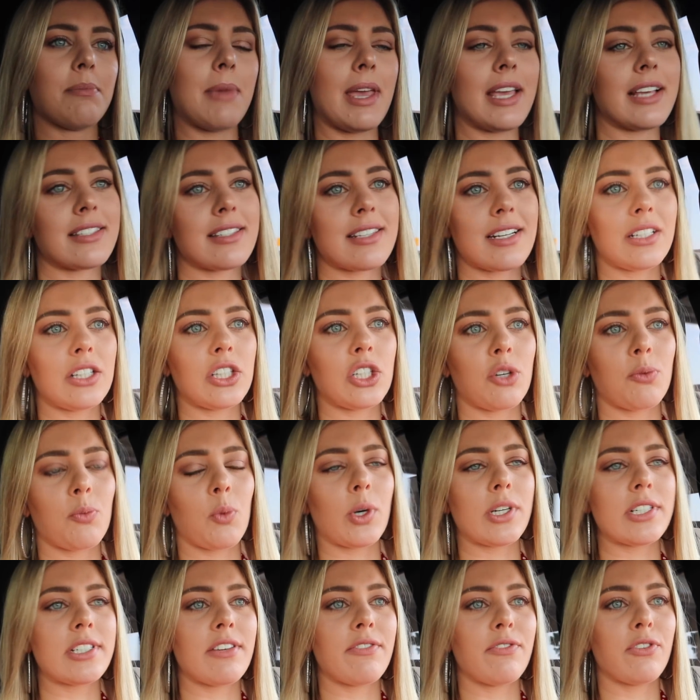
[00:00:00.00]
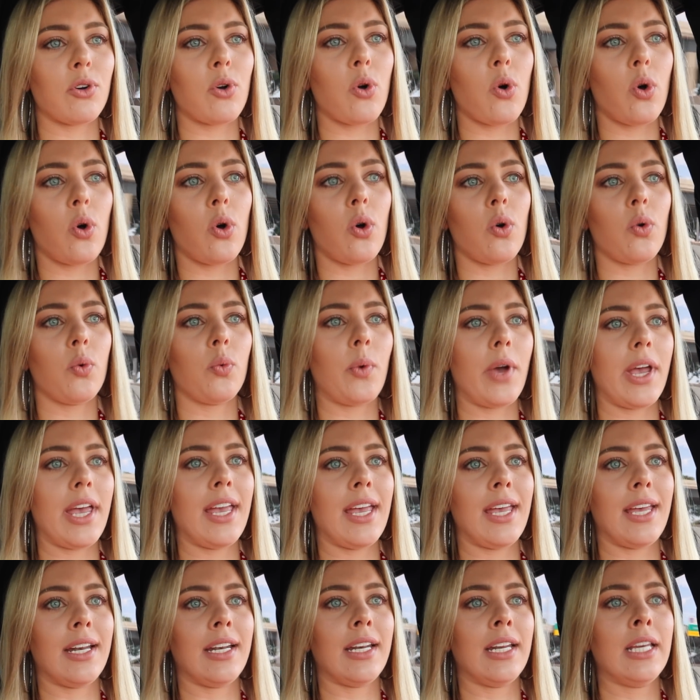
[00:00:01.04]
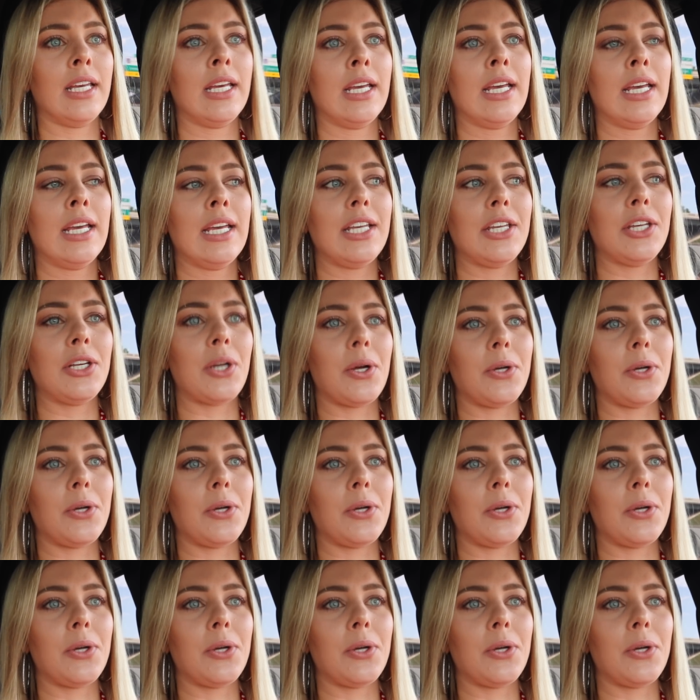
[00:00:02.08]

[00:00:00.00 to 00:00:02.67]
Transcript: makes it a little more difficult when,